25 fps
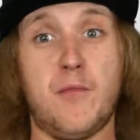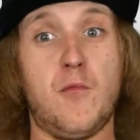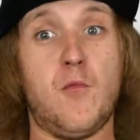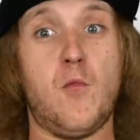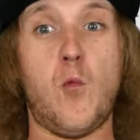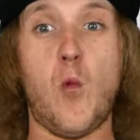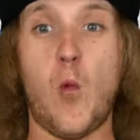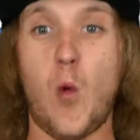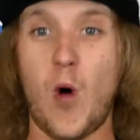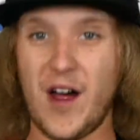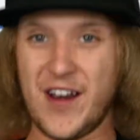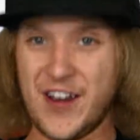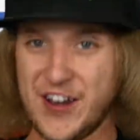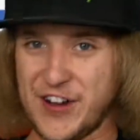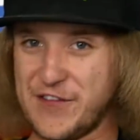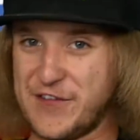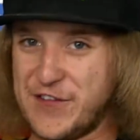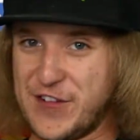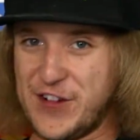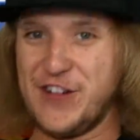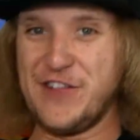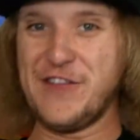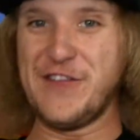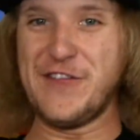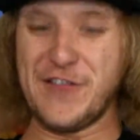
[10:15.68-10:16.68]

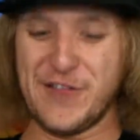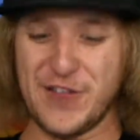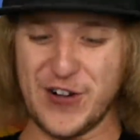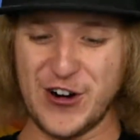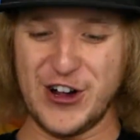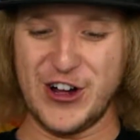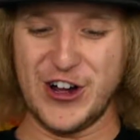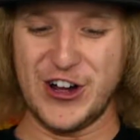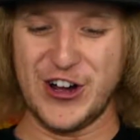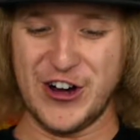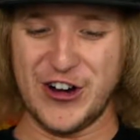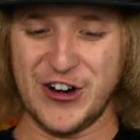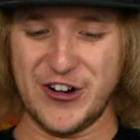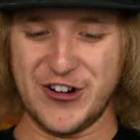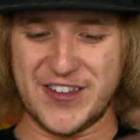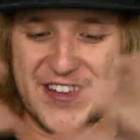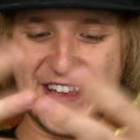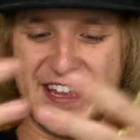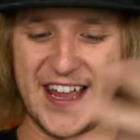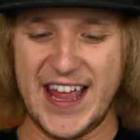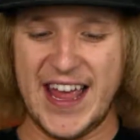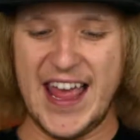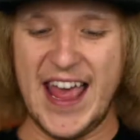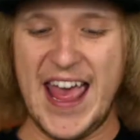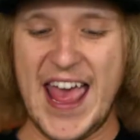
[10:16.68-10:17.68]
wonderful
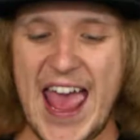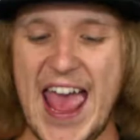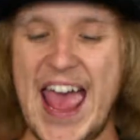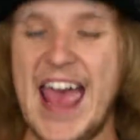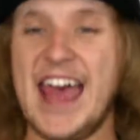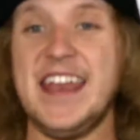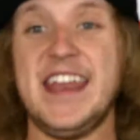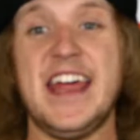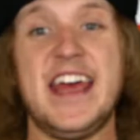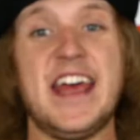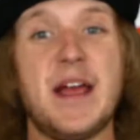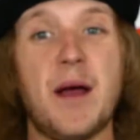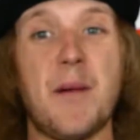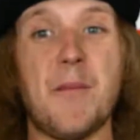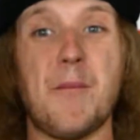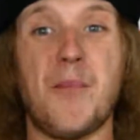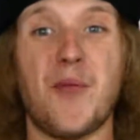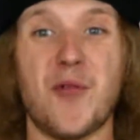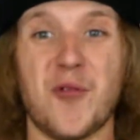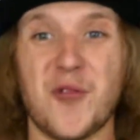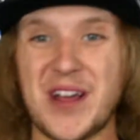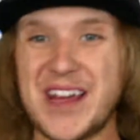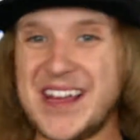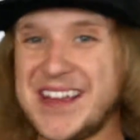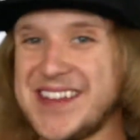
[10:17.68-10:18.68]
fruits and a
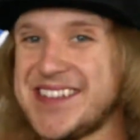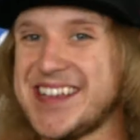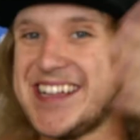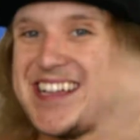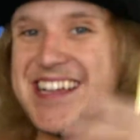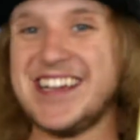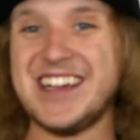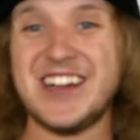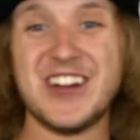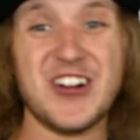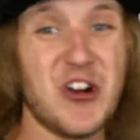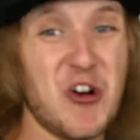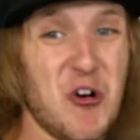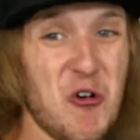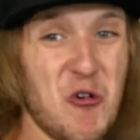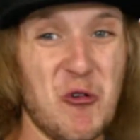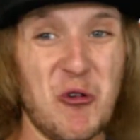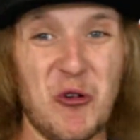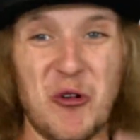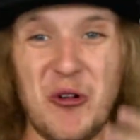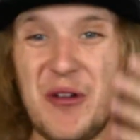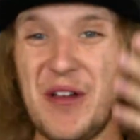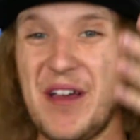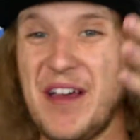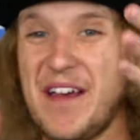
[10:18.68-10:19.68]
breezy,
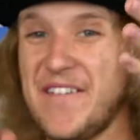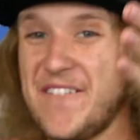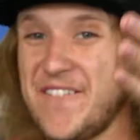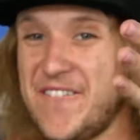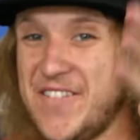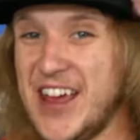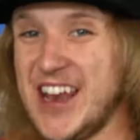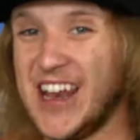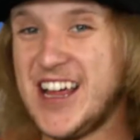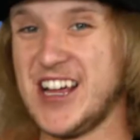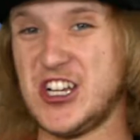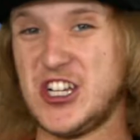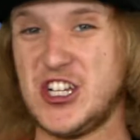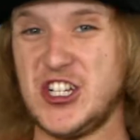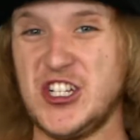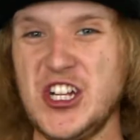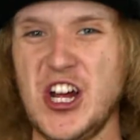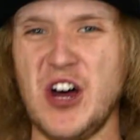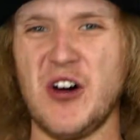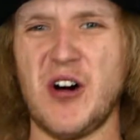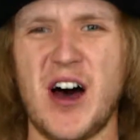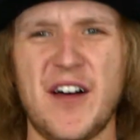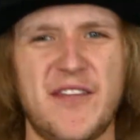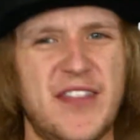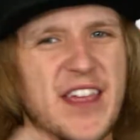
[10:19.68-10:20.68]
cool finish.
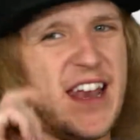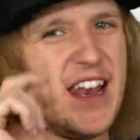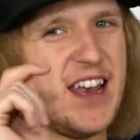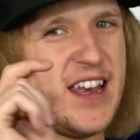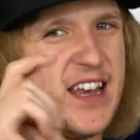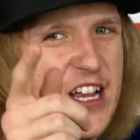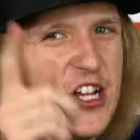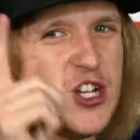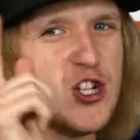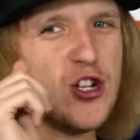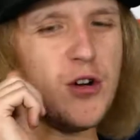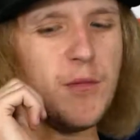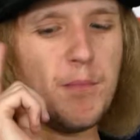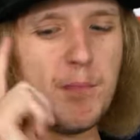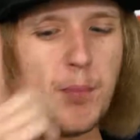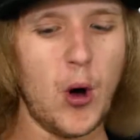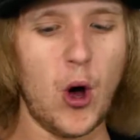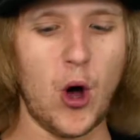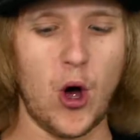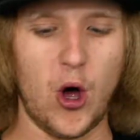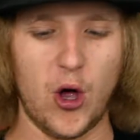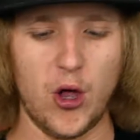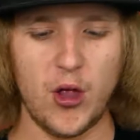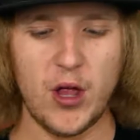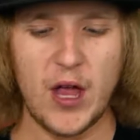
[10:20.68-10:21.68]
So off that initial
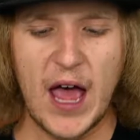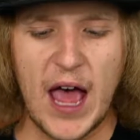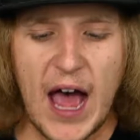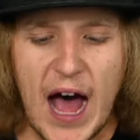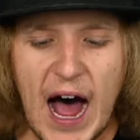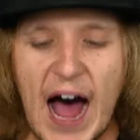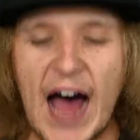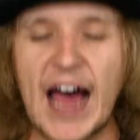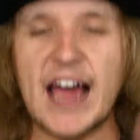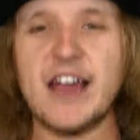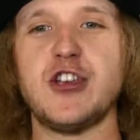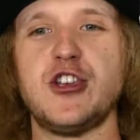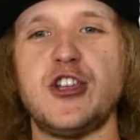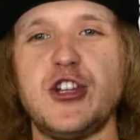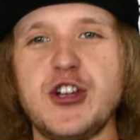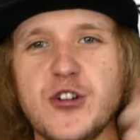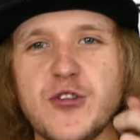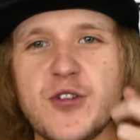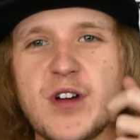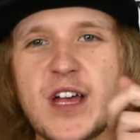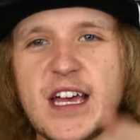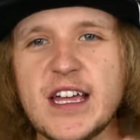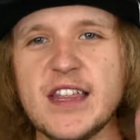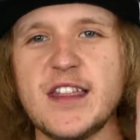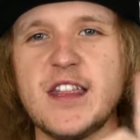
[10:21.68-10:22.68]
pull, I
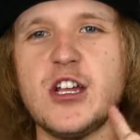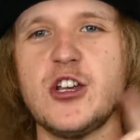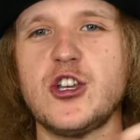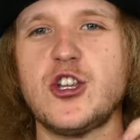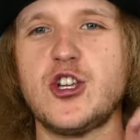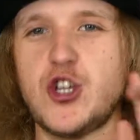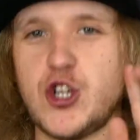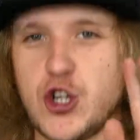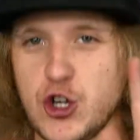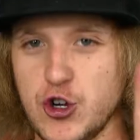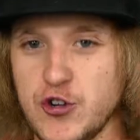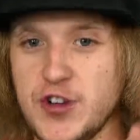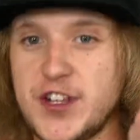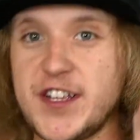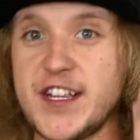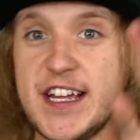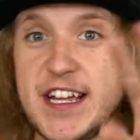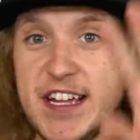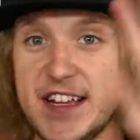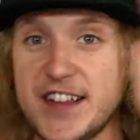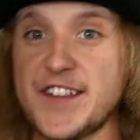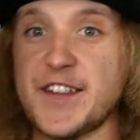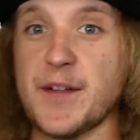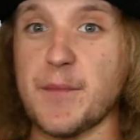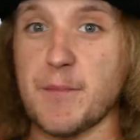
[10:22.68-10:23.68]
do get the
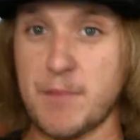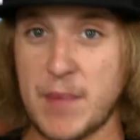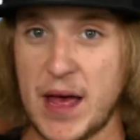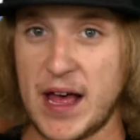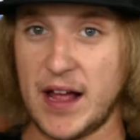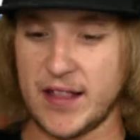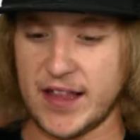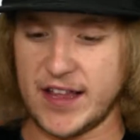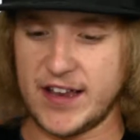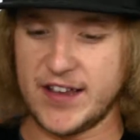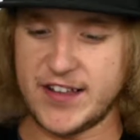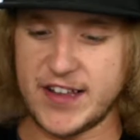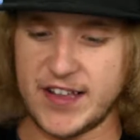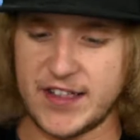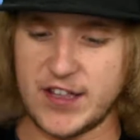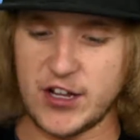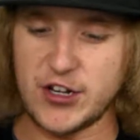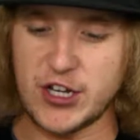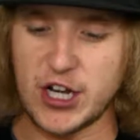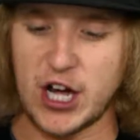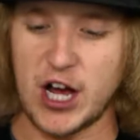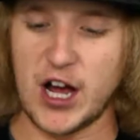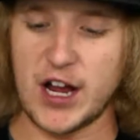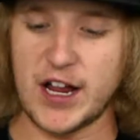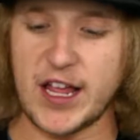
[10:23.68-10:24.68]
juiciest melons that they're
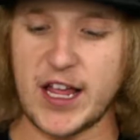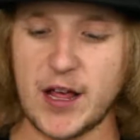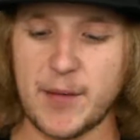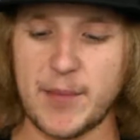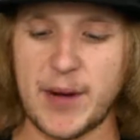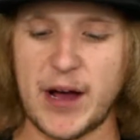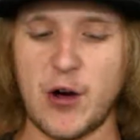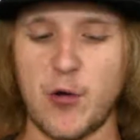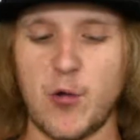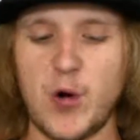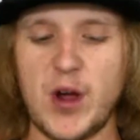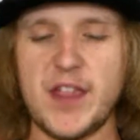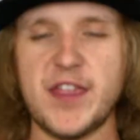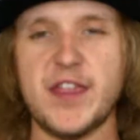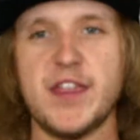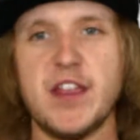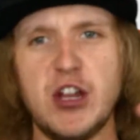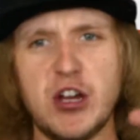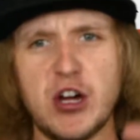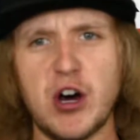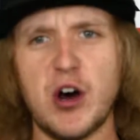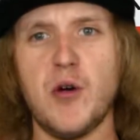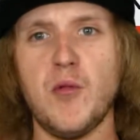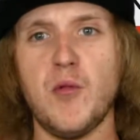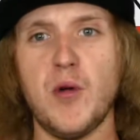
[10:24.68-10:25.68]
talking about with,
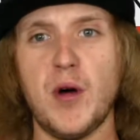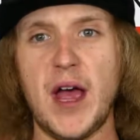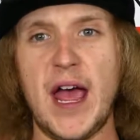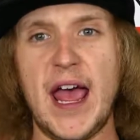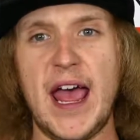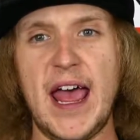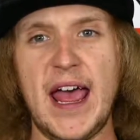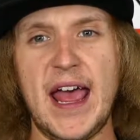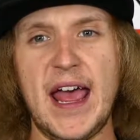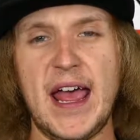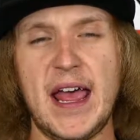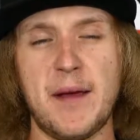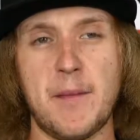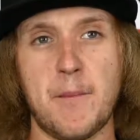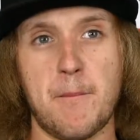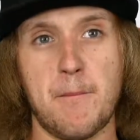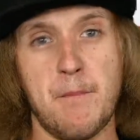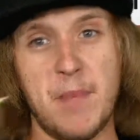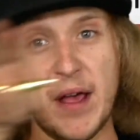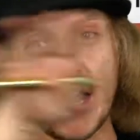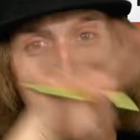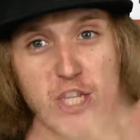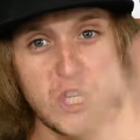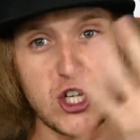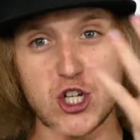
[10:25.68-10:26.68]
you know, a
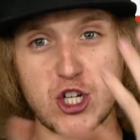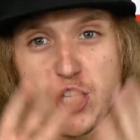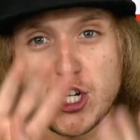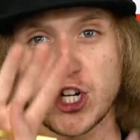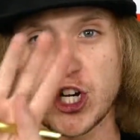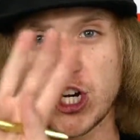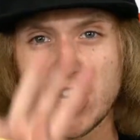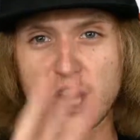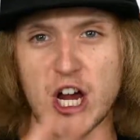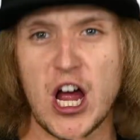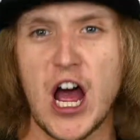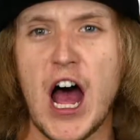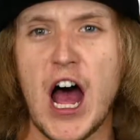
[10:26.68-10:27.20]
mixture